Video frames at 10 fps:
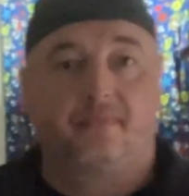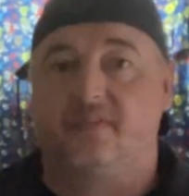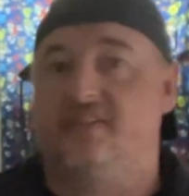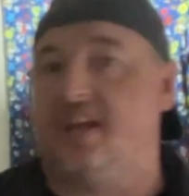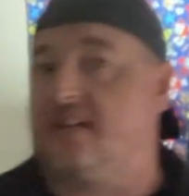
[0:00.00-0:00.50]

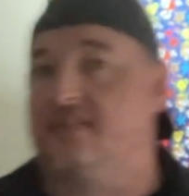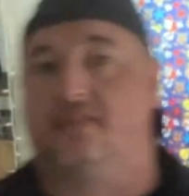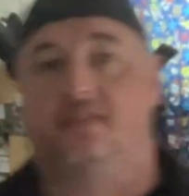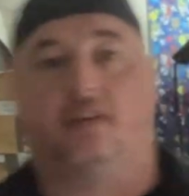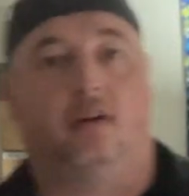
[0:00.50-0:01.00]

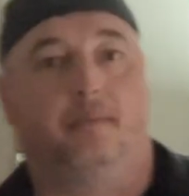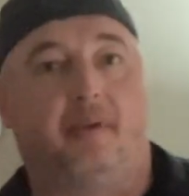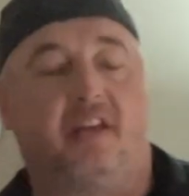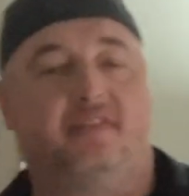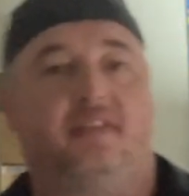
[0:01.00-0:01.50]
stances are
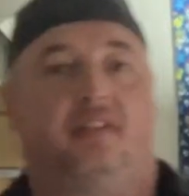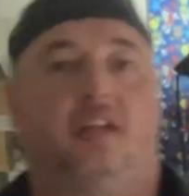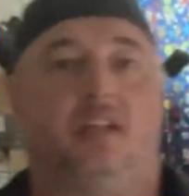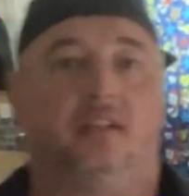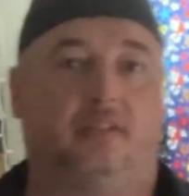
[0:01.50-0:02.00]
basic,
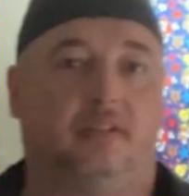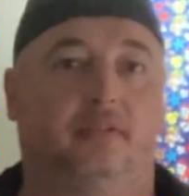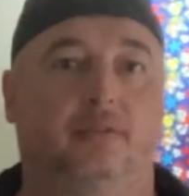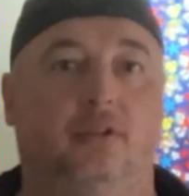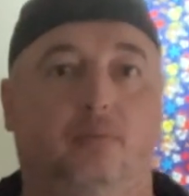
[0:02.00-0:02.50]
and
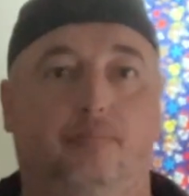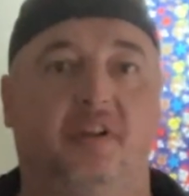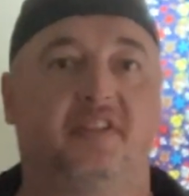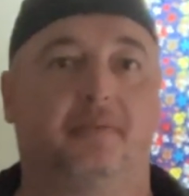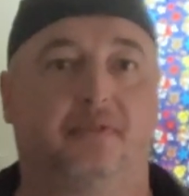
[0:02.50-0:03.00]
the
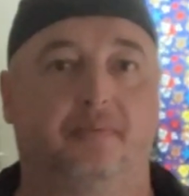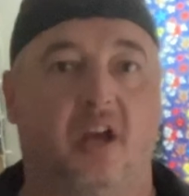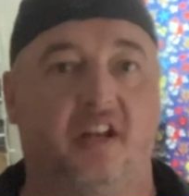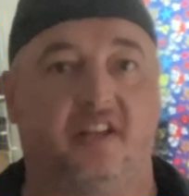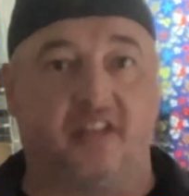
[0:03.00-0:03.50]
principles
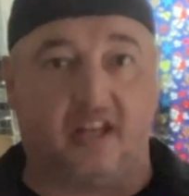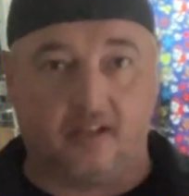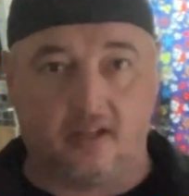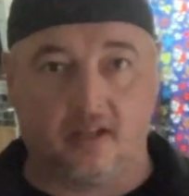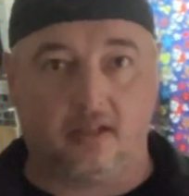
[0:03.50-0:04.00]
behind it is that
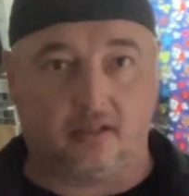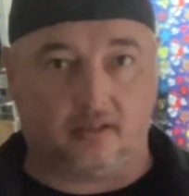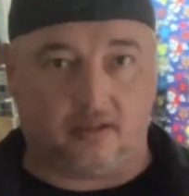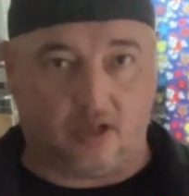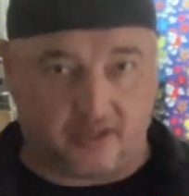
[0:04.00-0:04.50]

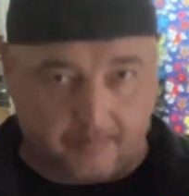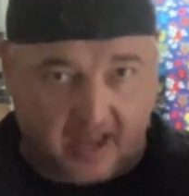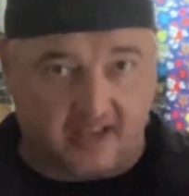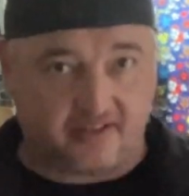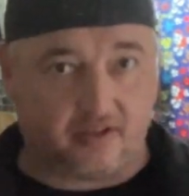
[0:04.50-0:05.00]
you got the
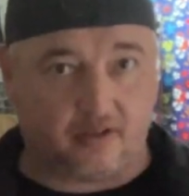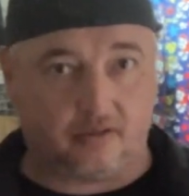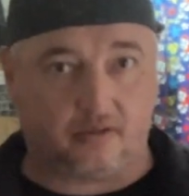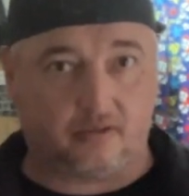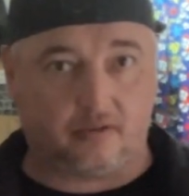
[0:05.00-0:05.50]
mass here,
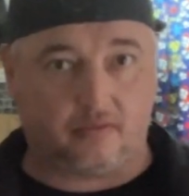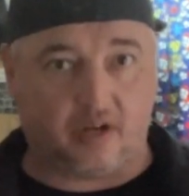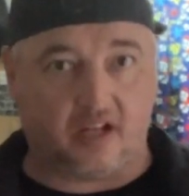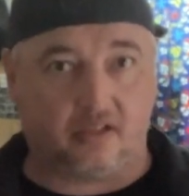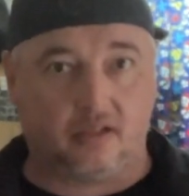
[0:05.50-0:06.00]

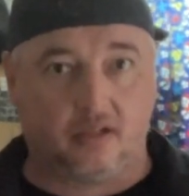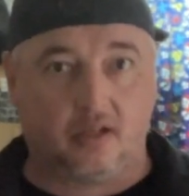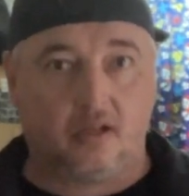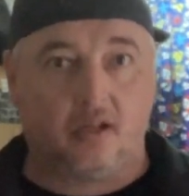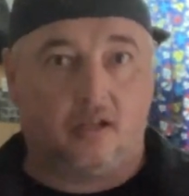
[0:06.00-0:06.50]
right?
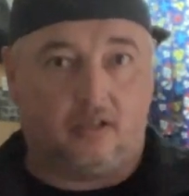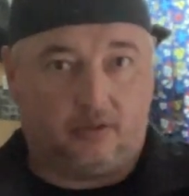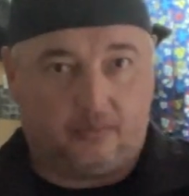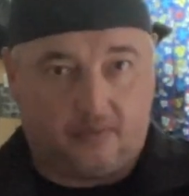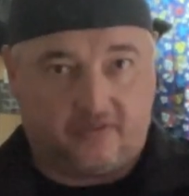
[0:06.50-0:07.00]

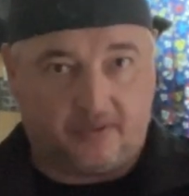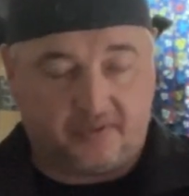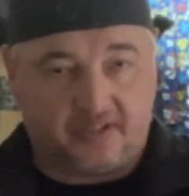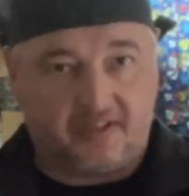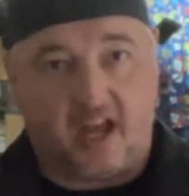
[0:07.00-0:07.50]
If
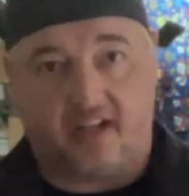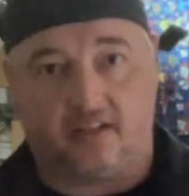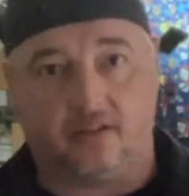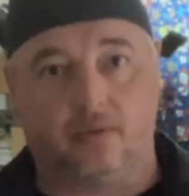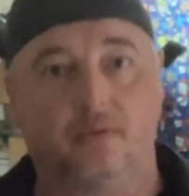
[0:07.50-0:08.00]
someone's attacking
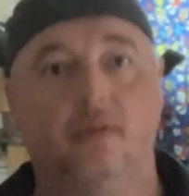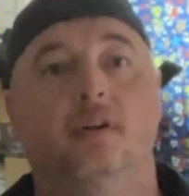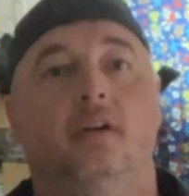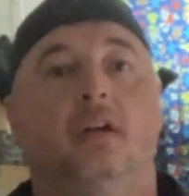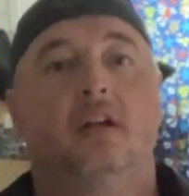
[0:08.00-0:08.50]
you,
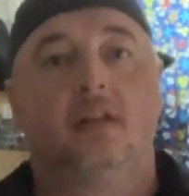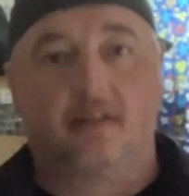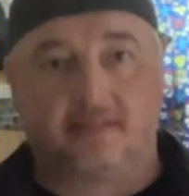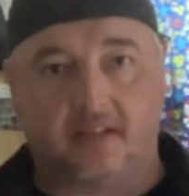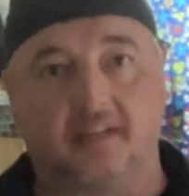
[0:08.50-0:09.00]

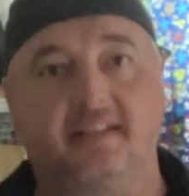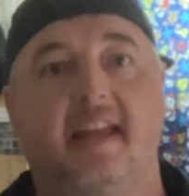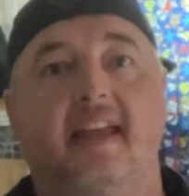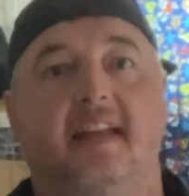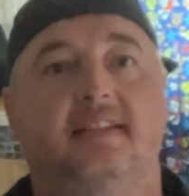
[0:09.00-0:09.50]
there's a lot to
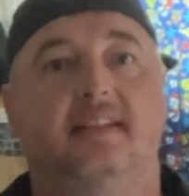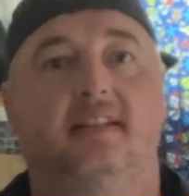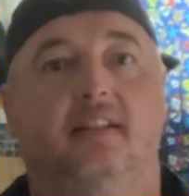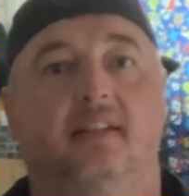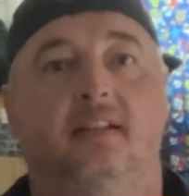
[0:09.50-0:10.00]
hit,
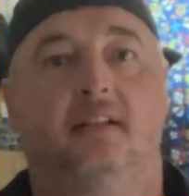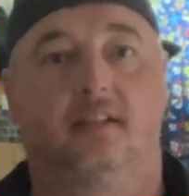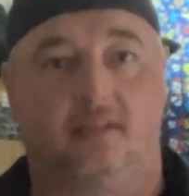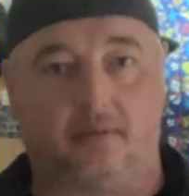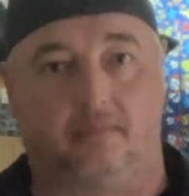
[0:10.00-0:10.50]

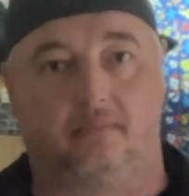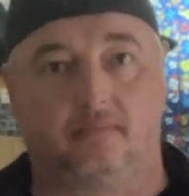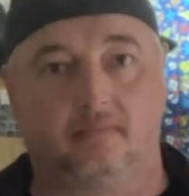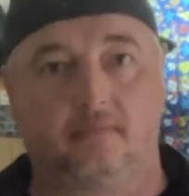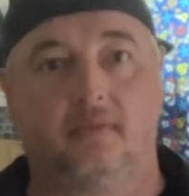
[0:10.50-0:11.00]
so
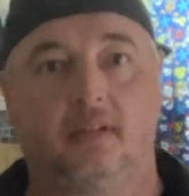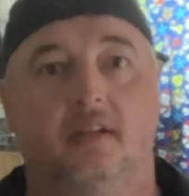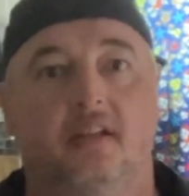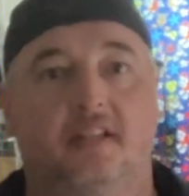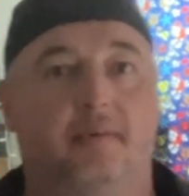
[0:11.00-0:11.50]

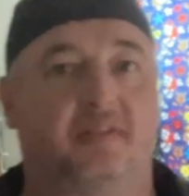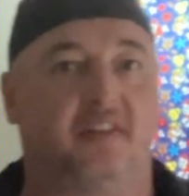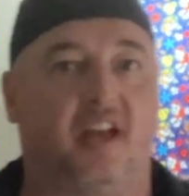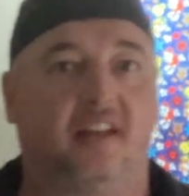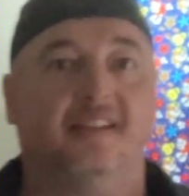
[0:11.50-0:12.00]

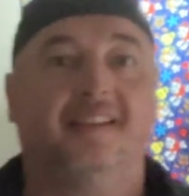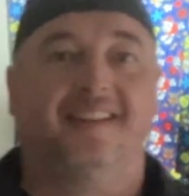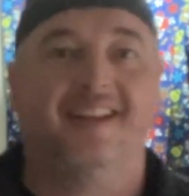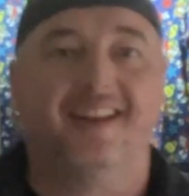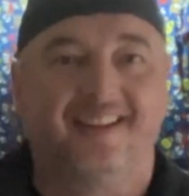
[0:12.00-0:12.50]
especially
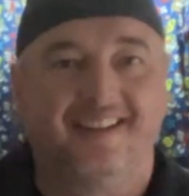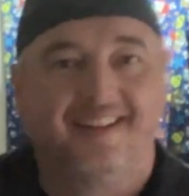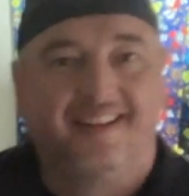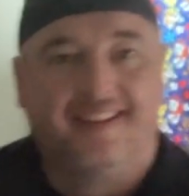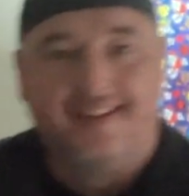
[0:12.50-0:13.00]
that.
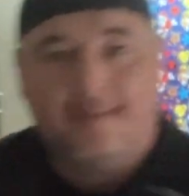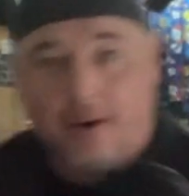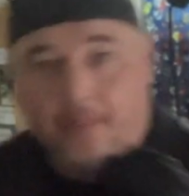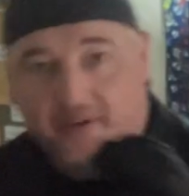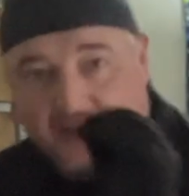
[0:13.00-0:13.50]

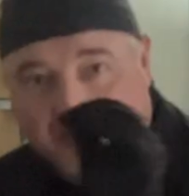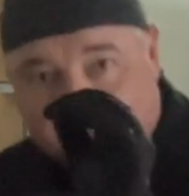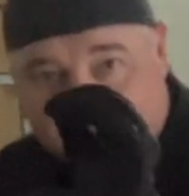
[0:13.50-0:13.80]
But we can